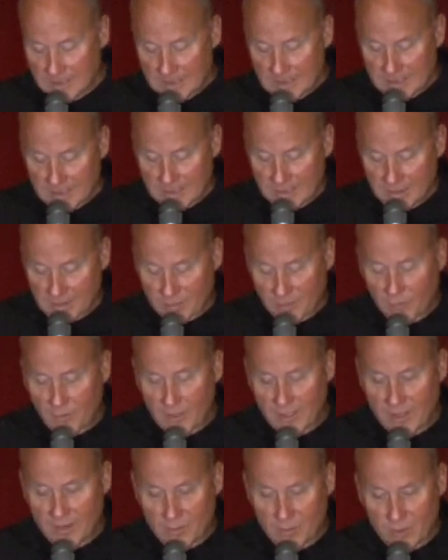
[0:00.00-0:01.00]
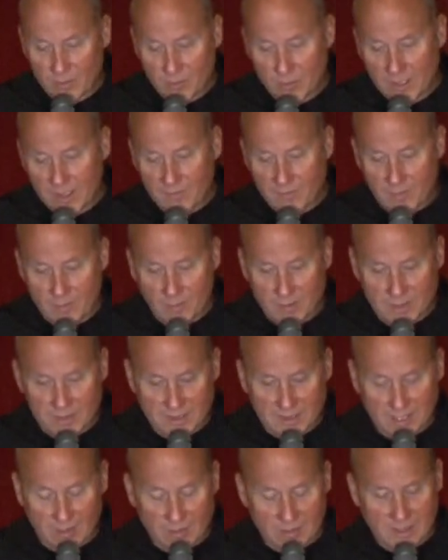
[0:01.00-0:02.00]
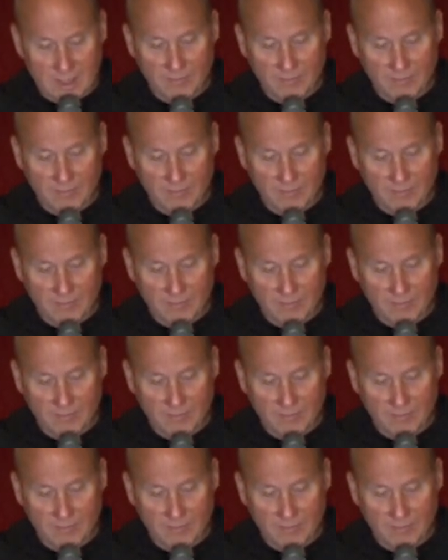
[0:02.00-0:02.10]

Uh, you know, it's funny. One of them was I was